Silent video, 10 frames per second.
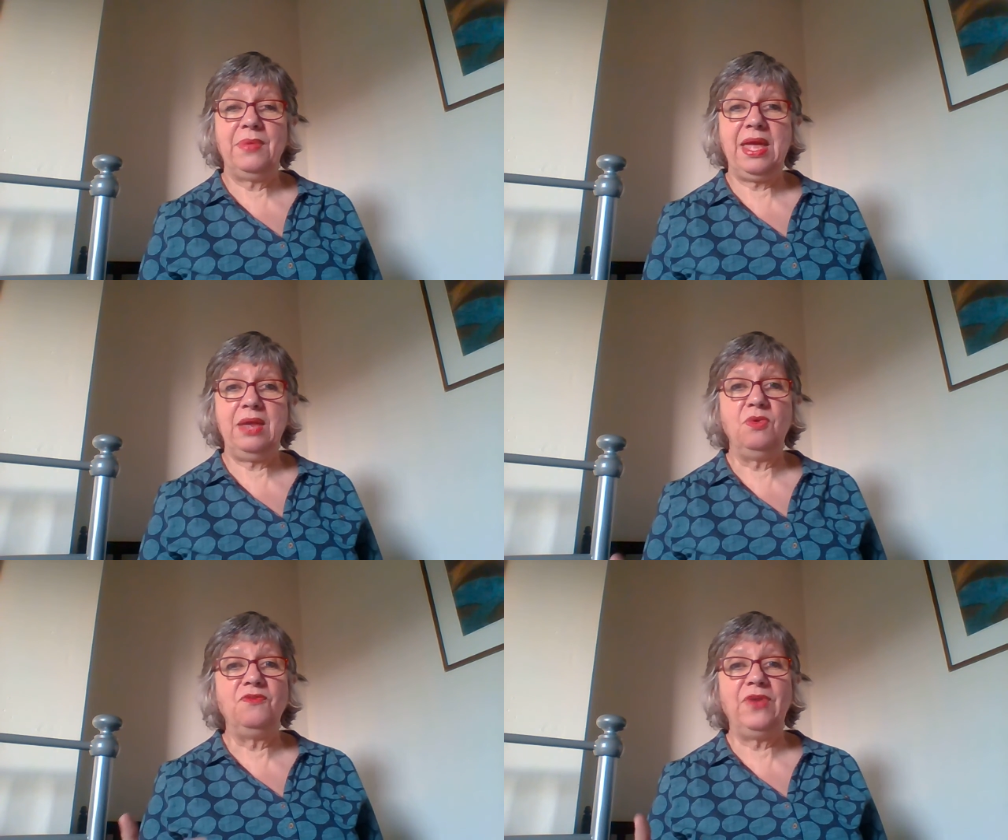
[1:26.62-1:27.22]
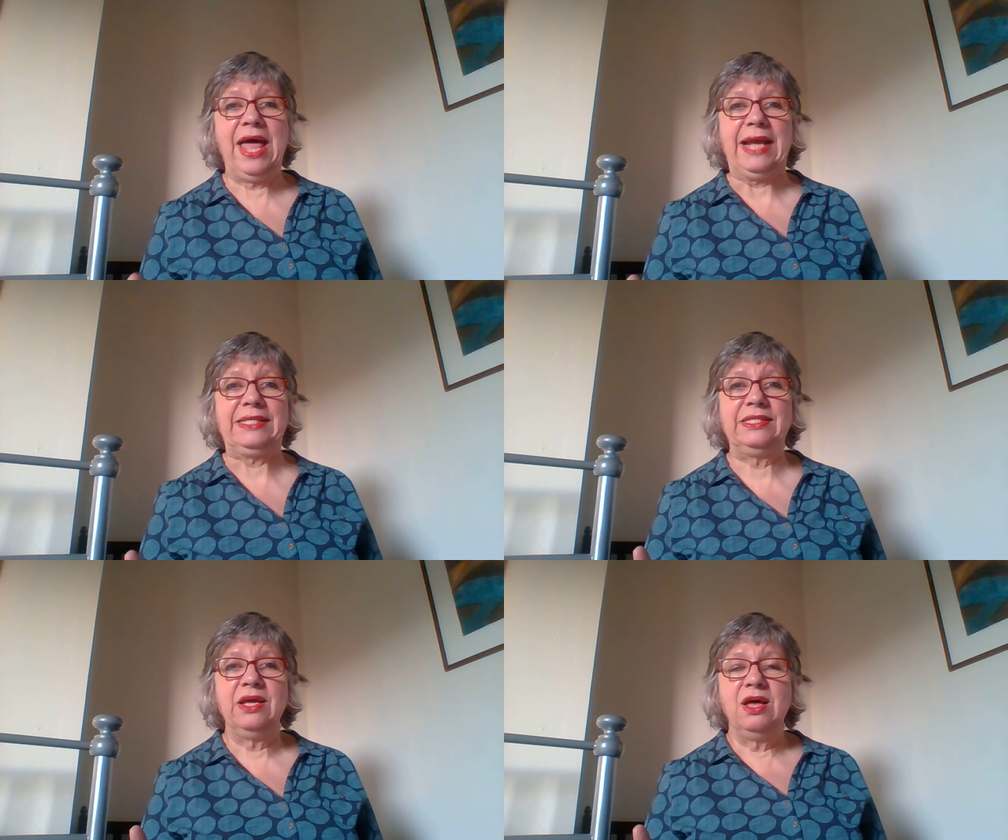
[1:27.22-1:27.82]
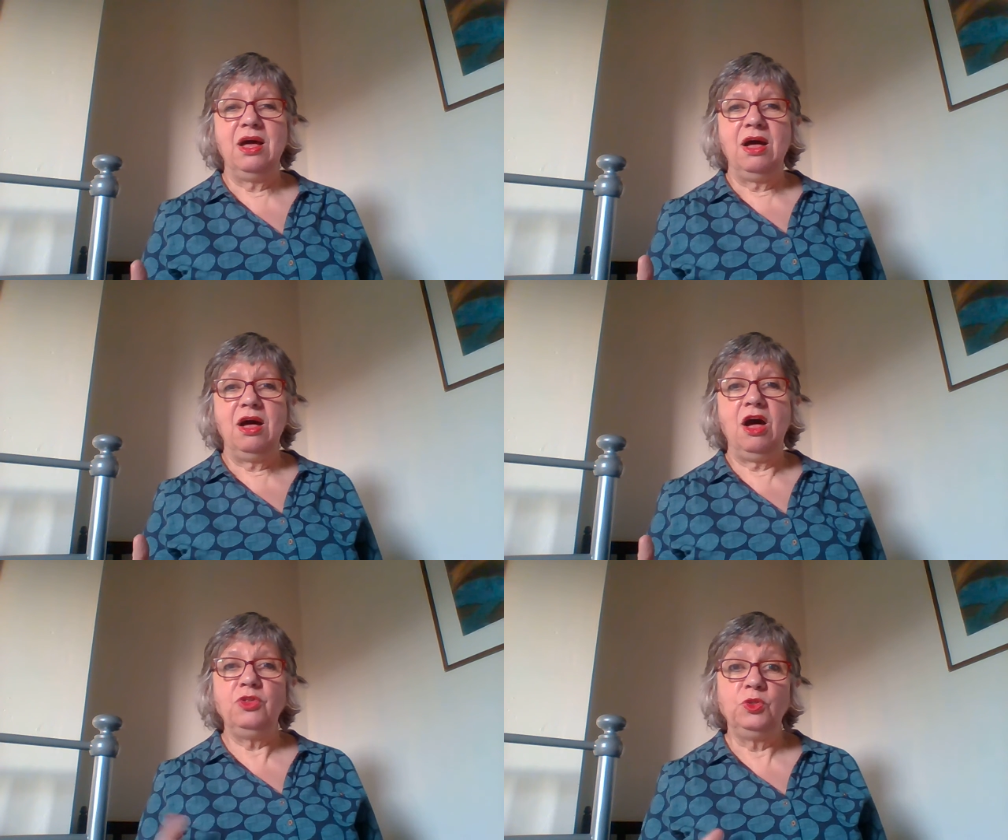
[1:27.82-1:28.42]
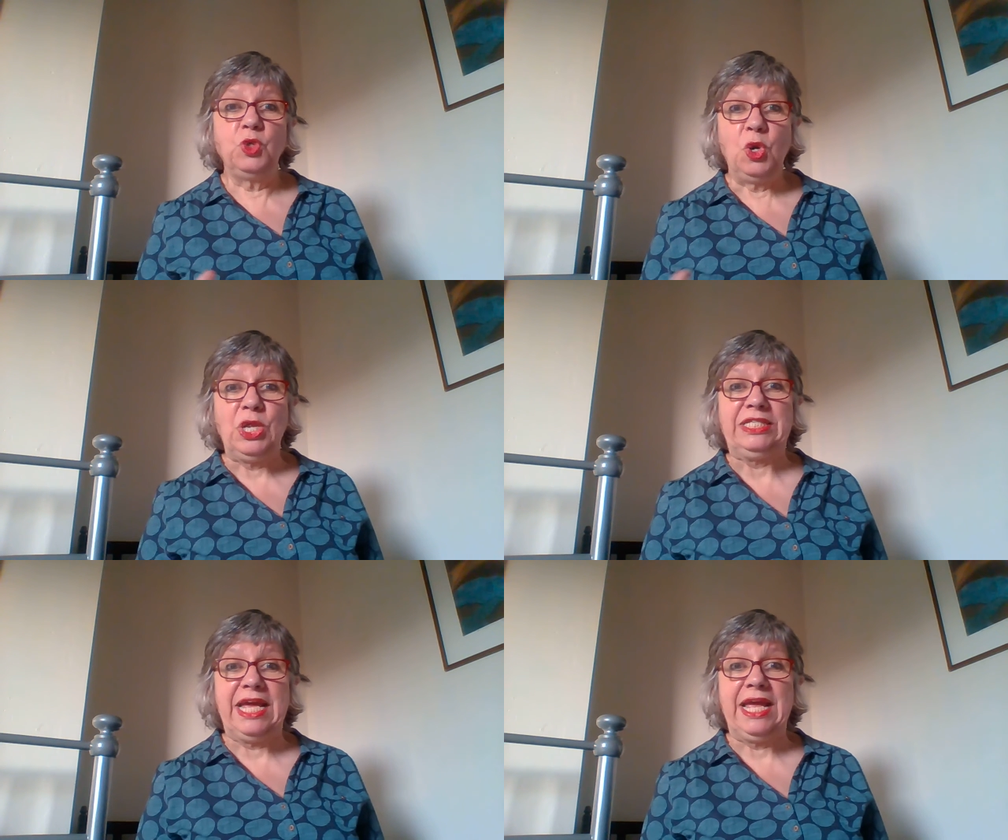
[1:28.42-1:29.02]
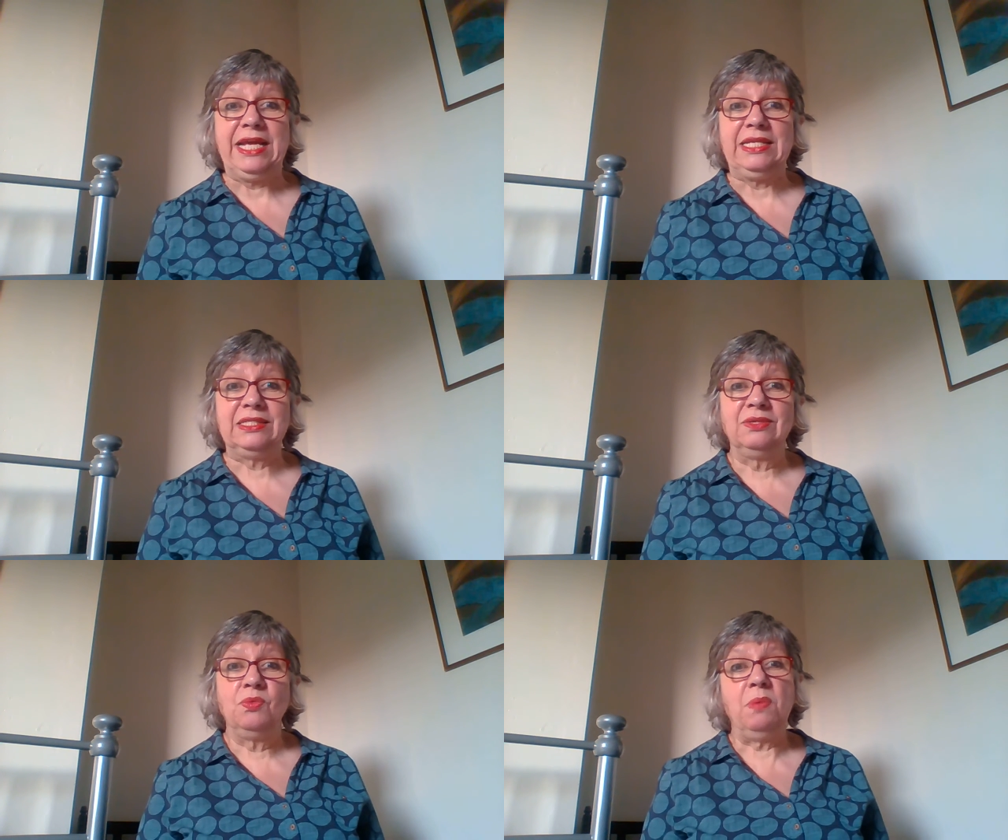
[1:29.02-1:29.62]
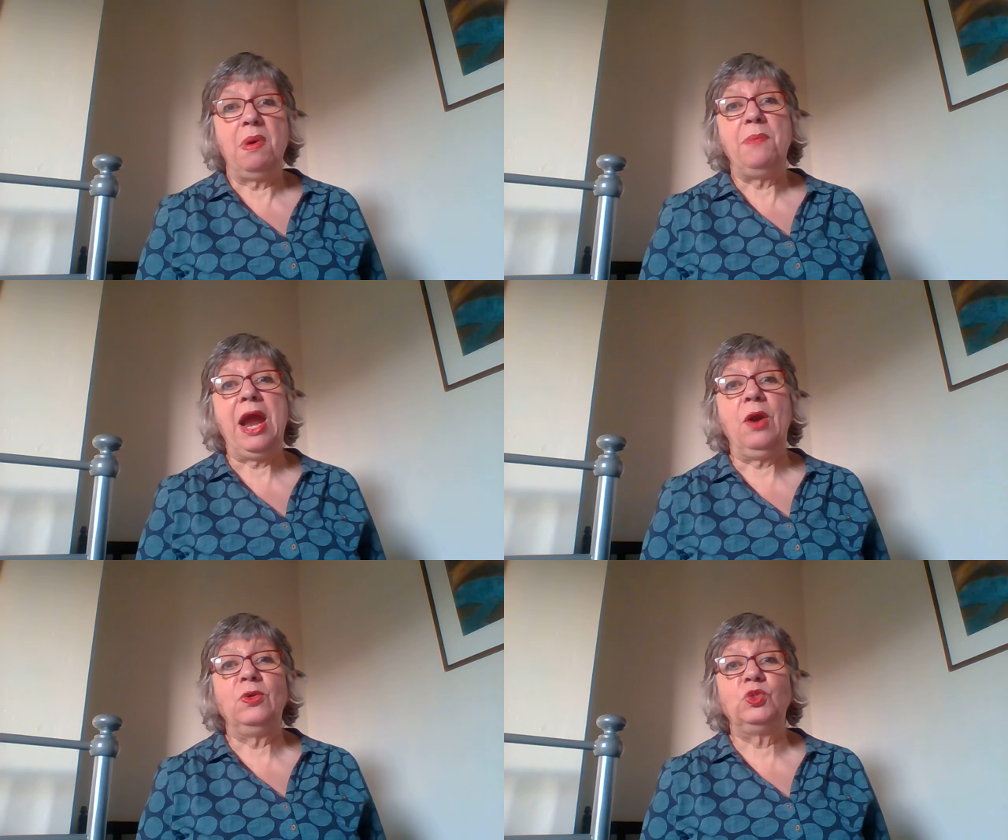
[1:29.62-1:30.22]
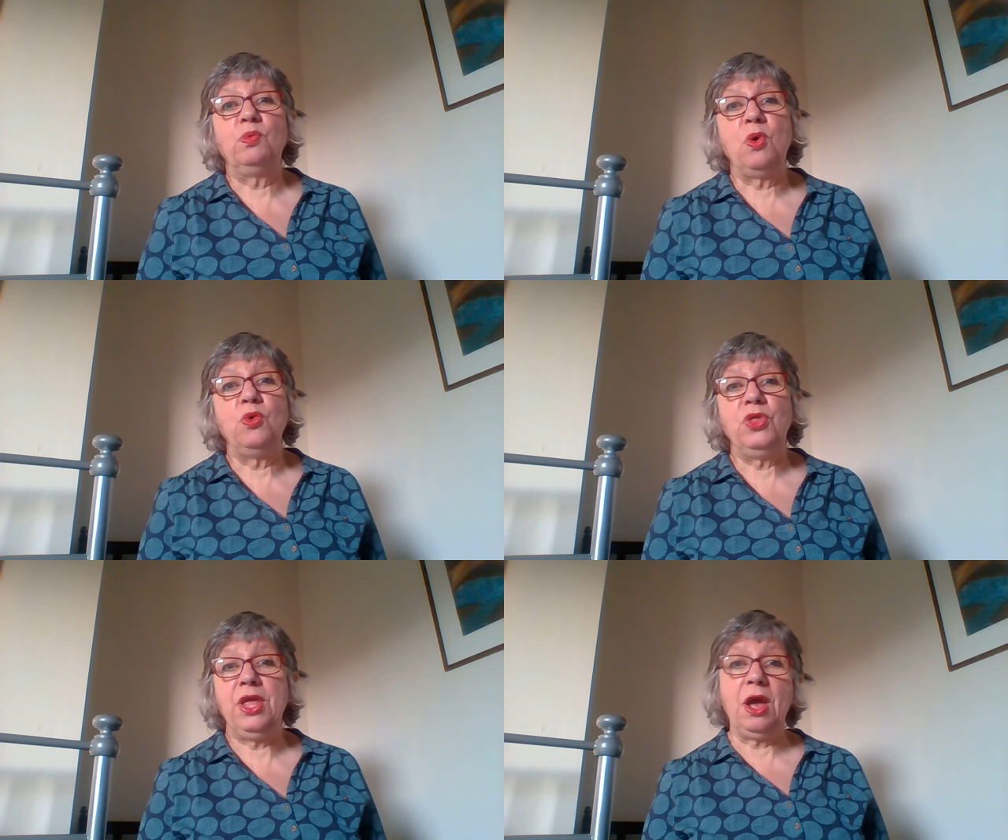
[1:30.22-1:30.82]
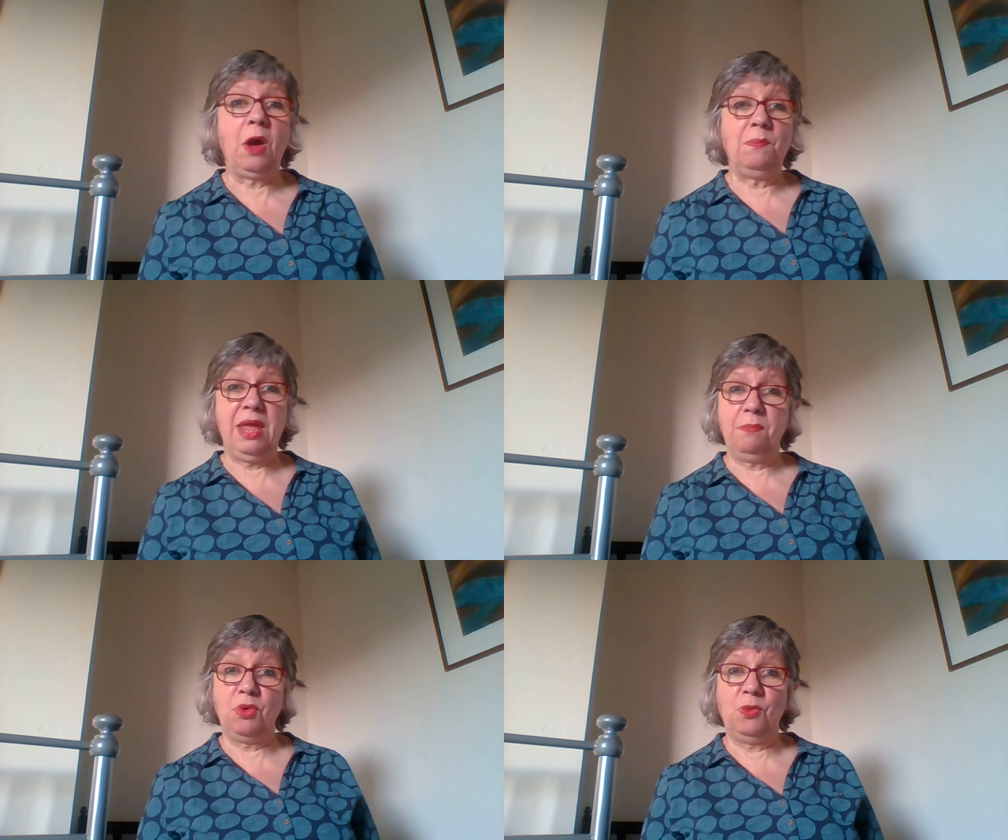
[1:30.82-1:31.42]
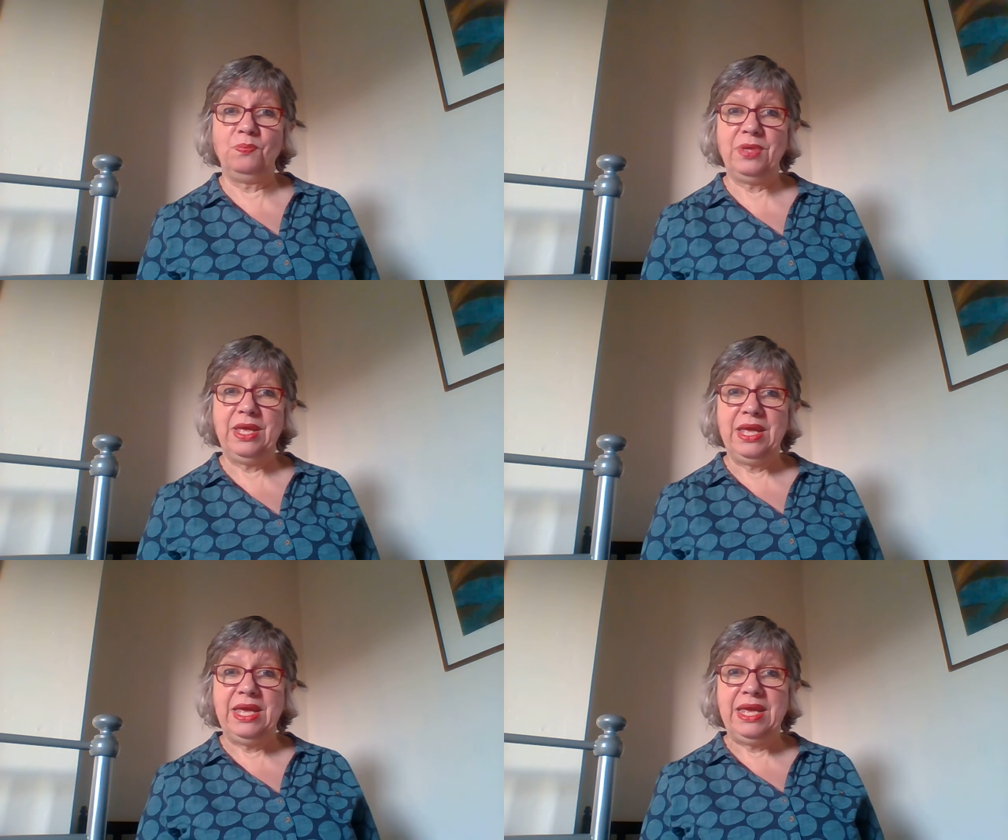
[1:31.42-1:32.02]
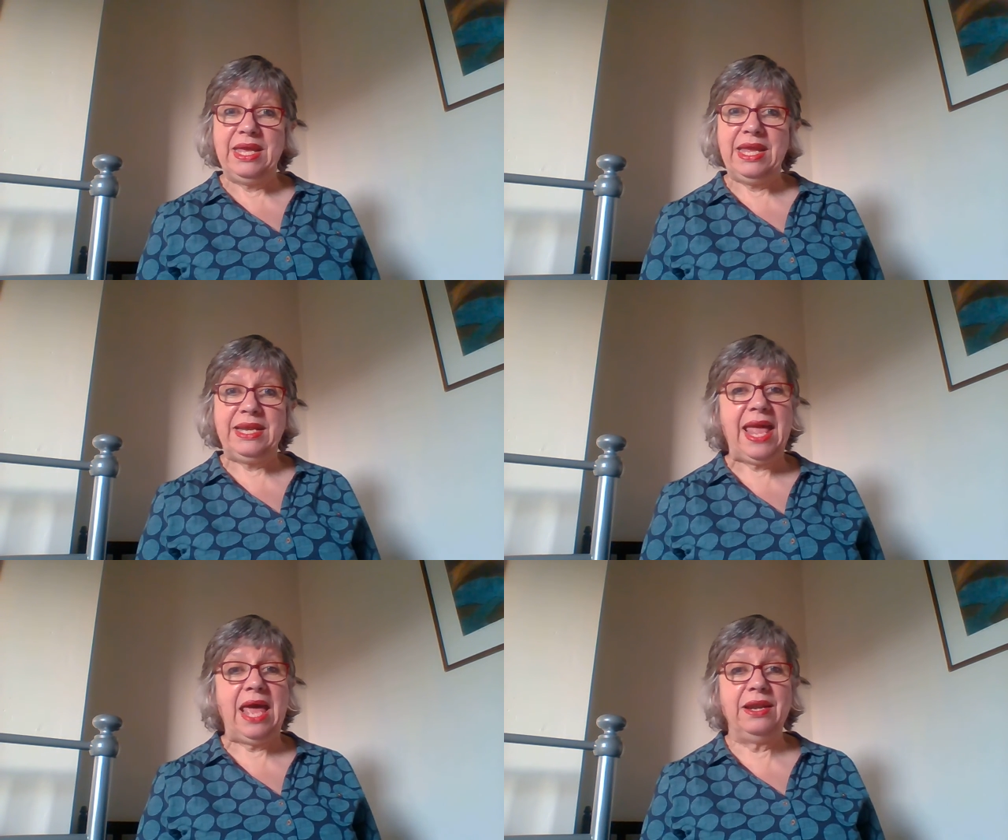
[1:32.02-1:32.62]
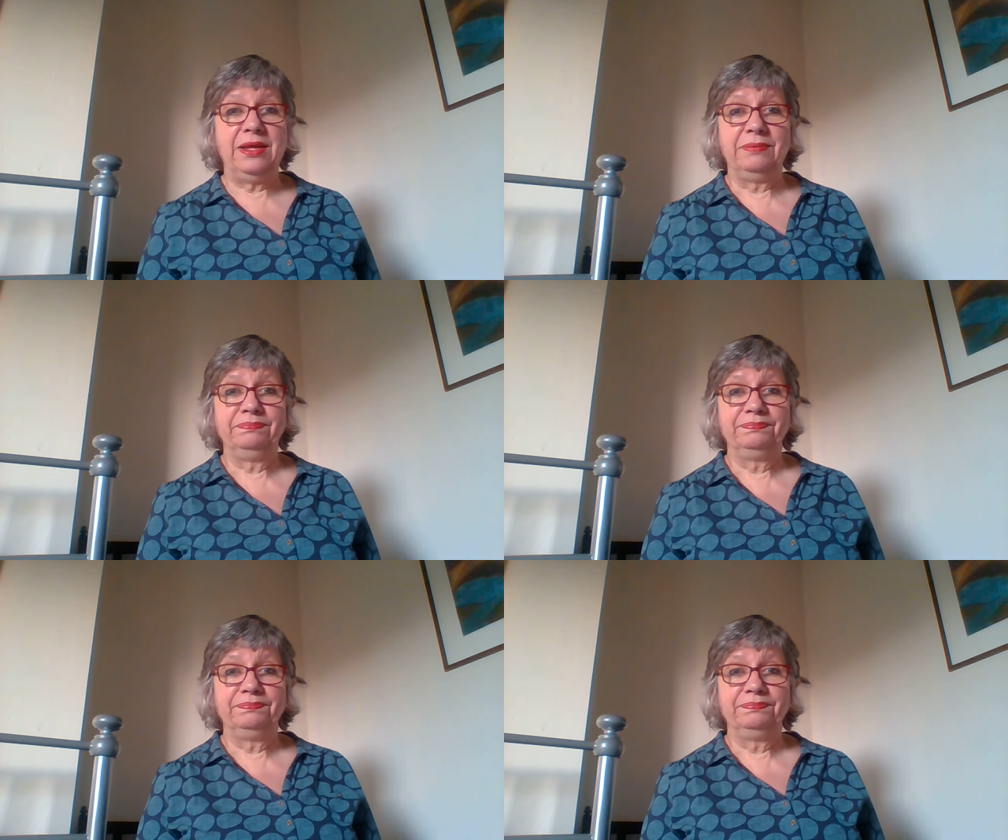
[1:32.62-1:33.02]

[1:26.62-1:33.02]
and reflect on those early days when my parents were both young people in Canada.